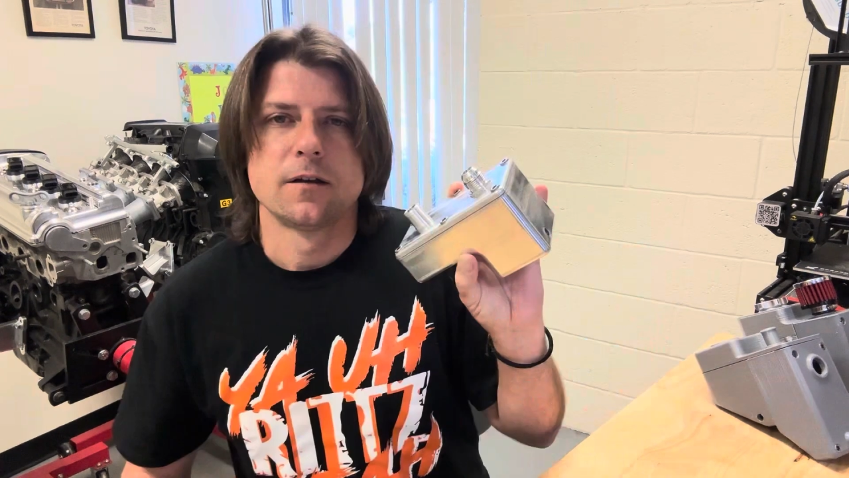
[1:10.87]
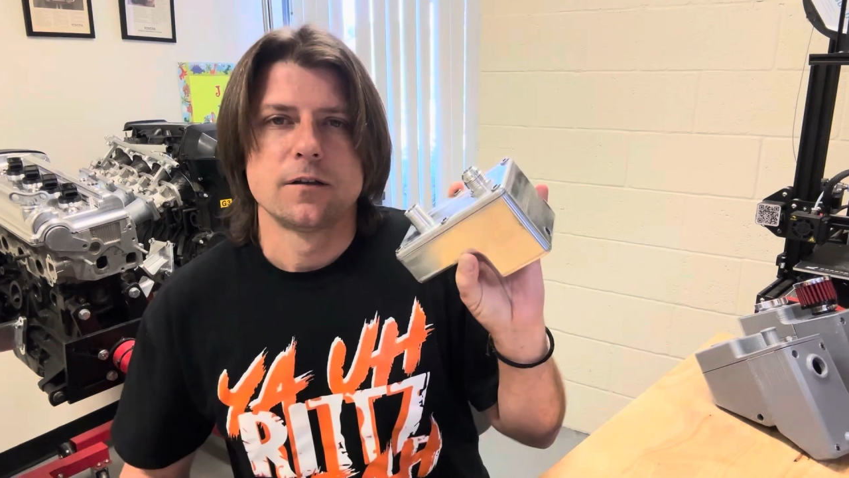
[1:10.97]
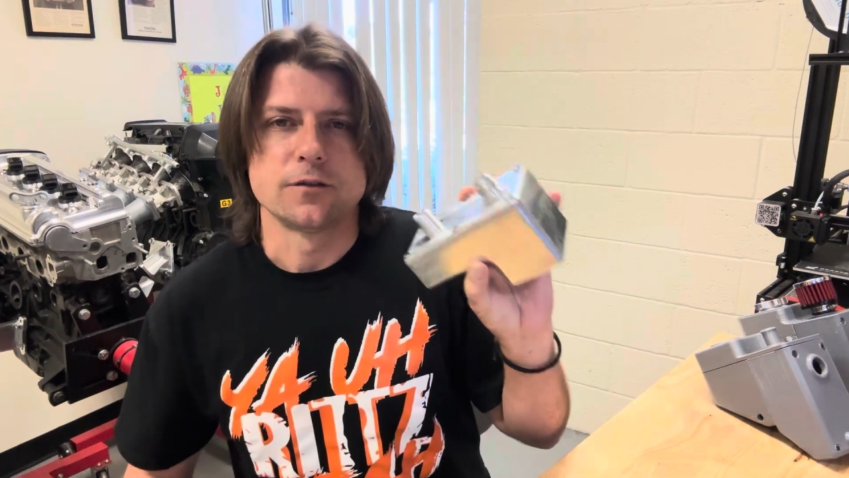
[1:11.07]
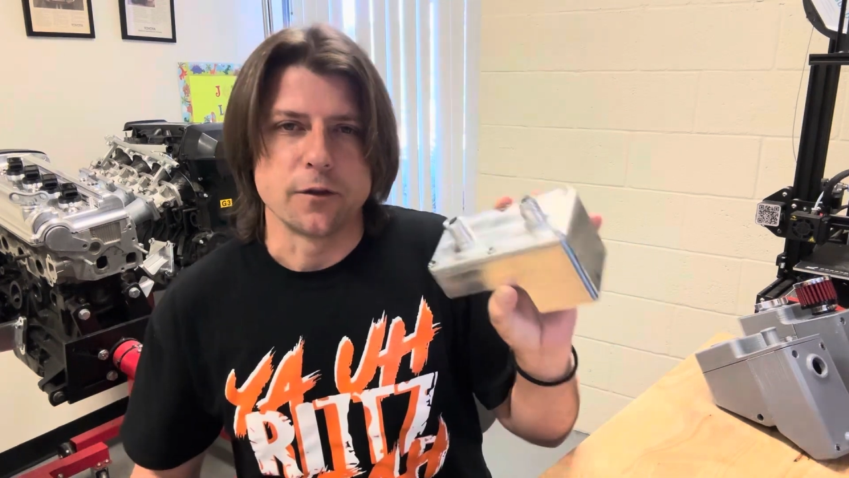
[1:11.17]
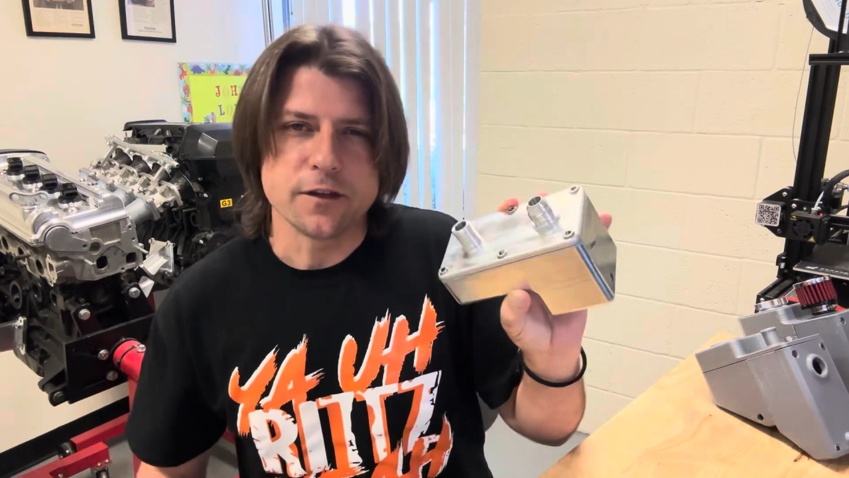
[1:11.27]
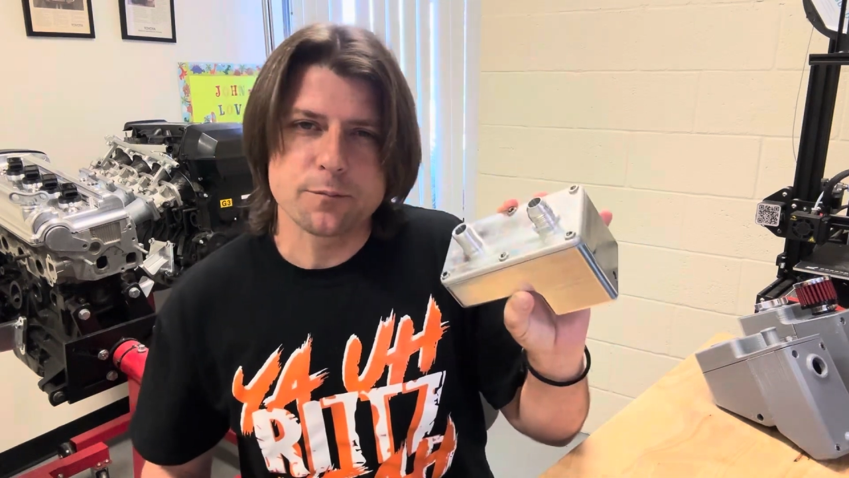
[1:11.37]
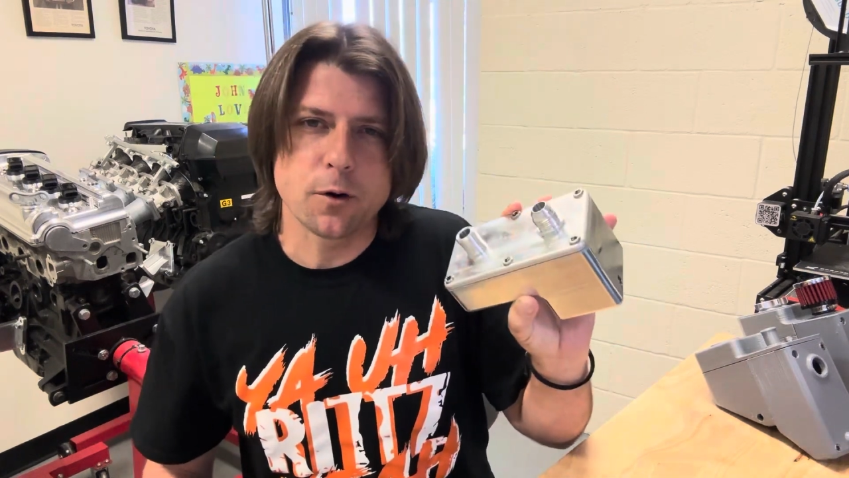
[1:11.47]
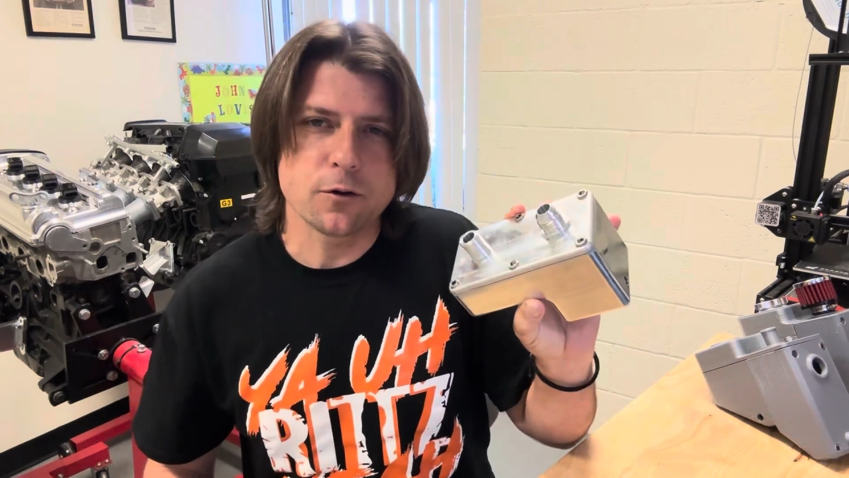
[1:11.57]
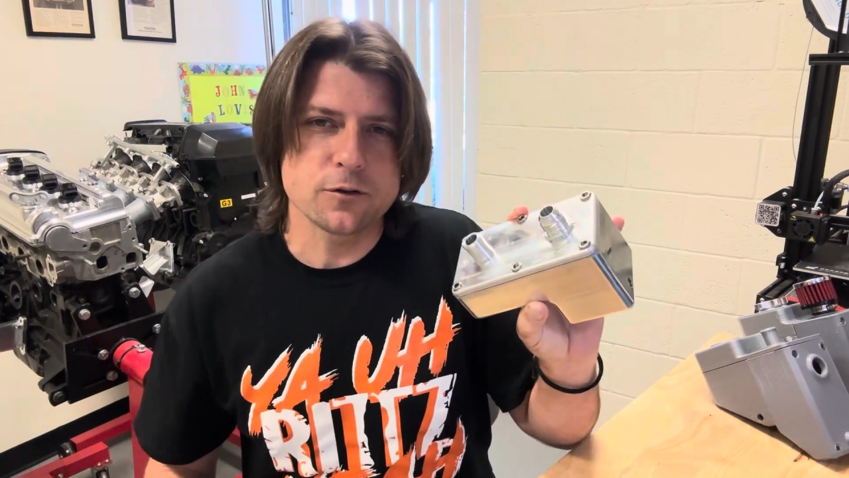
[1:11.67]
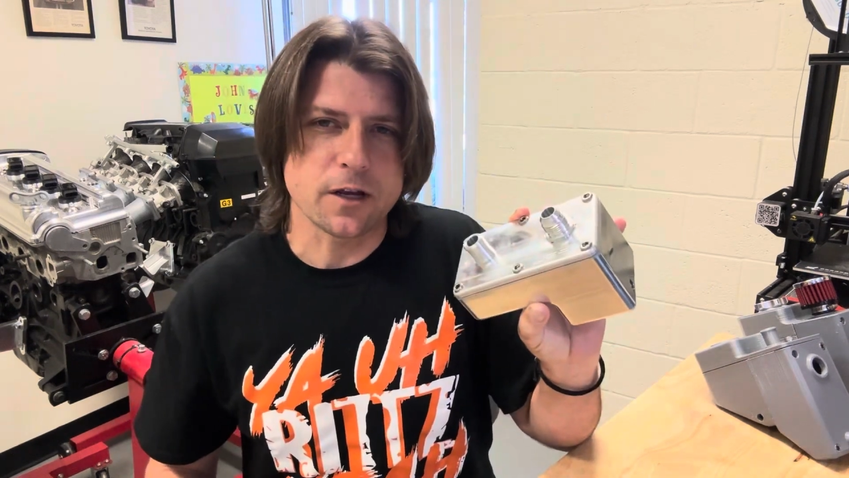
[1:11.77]
So this
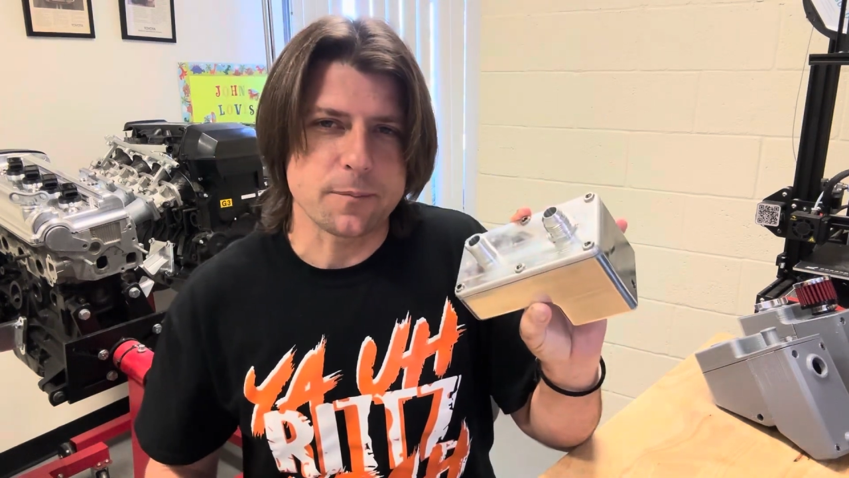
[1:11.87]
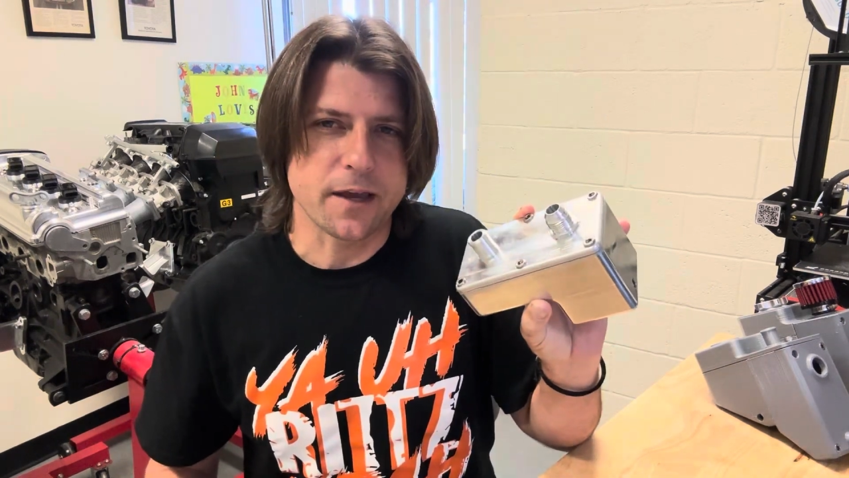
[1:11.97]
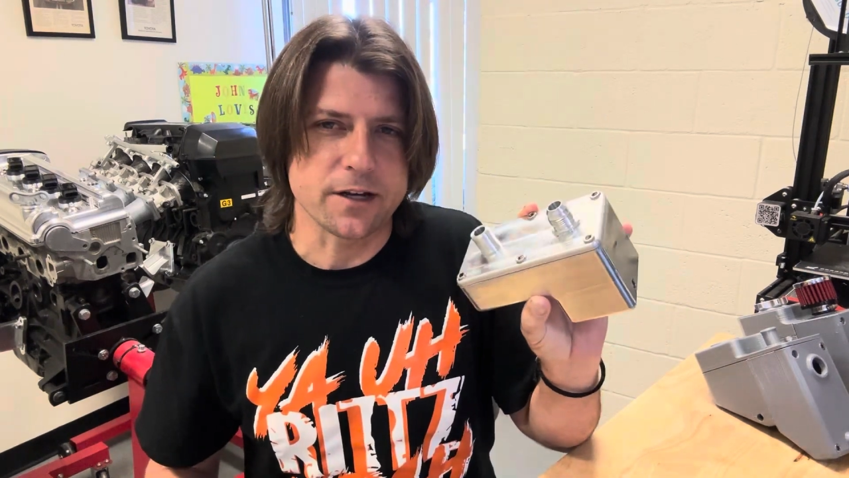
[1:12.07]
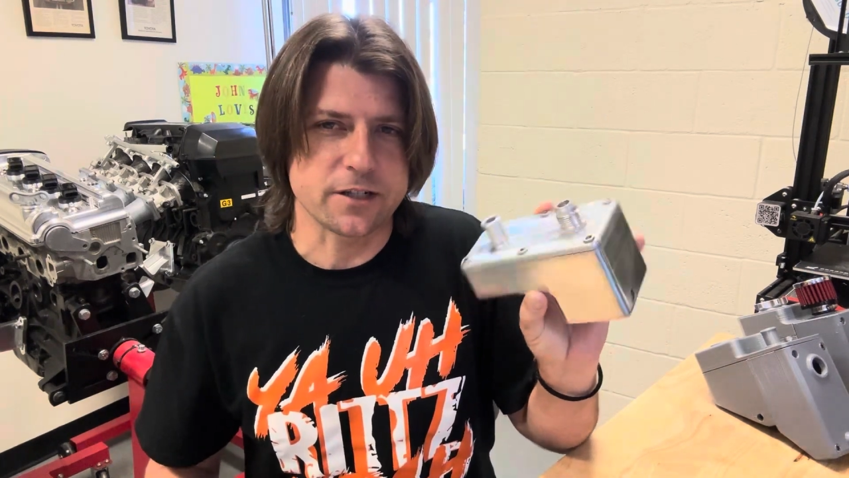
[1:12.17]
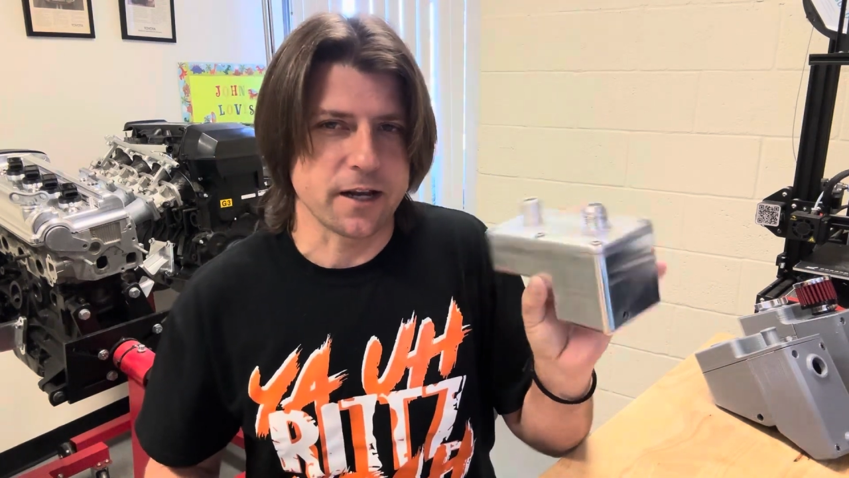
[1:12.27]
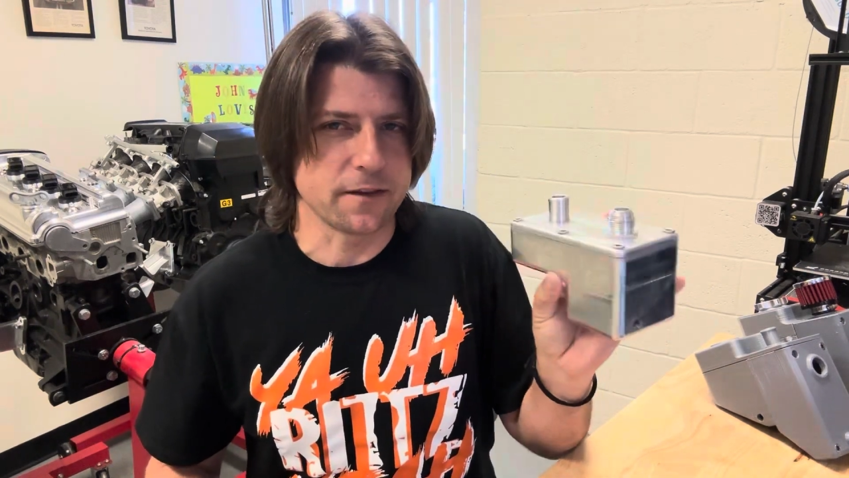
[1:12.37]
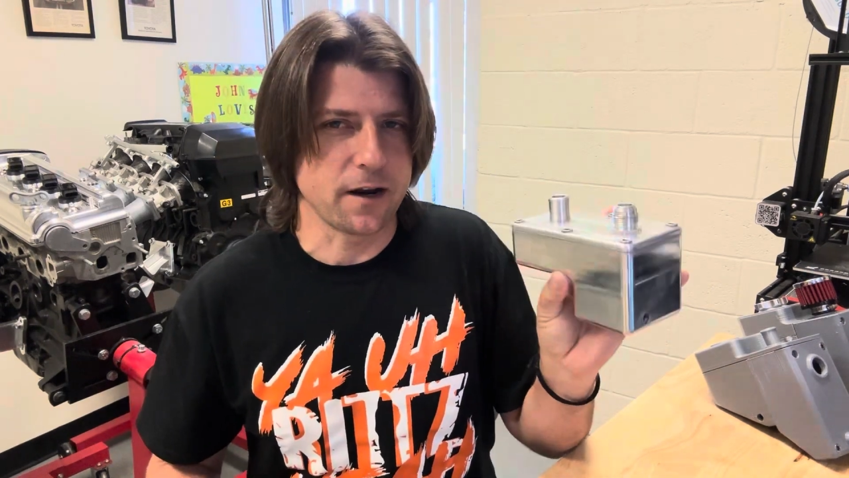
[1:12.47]
prototype catch can that